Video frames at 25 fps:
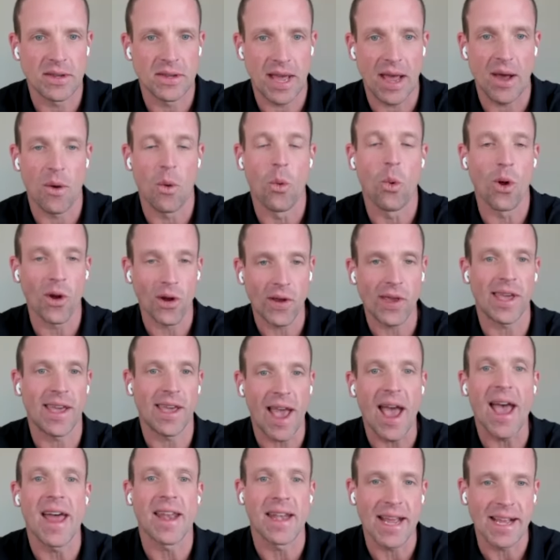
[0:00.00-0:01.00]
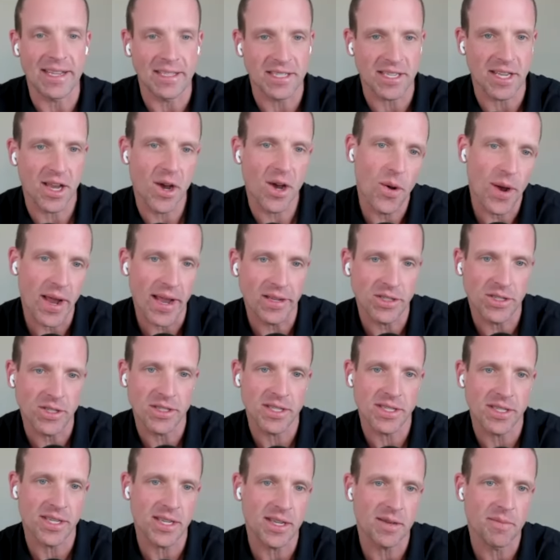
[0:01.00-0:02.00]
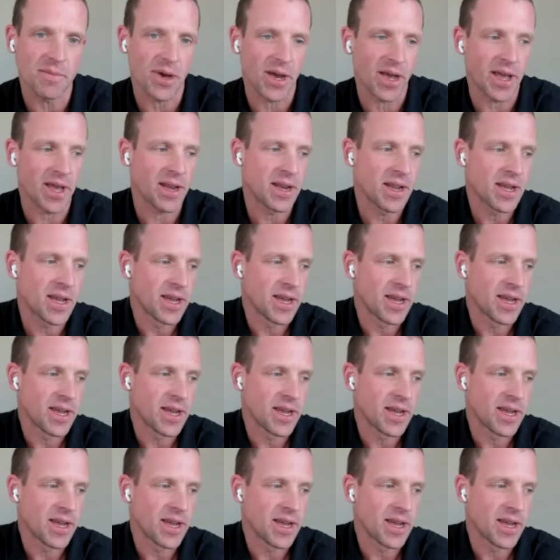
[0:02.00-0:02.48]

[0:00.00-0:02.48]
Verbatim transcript: working at an SEO agency, but